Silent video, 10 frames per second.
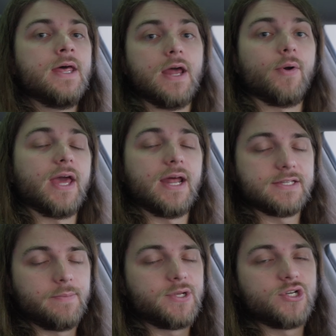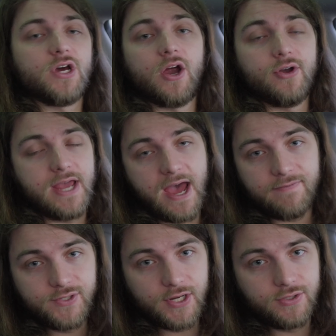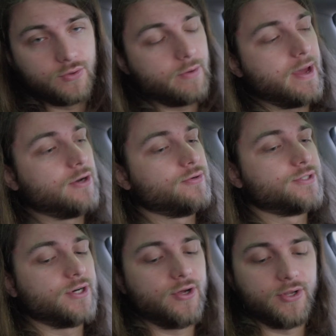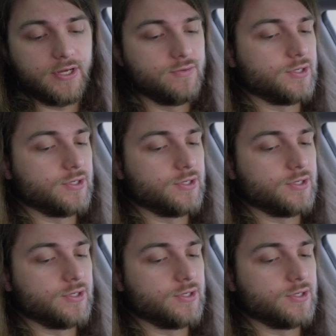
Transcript: Now, again, as I mentioned, I already have a Gen 2 Commander installed. I use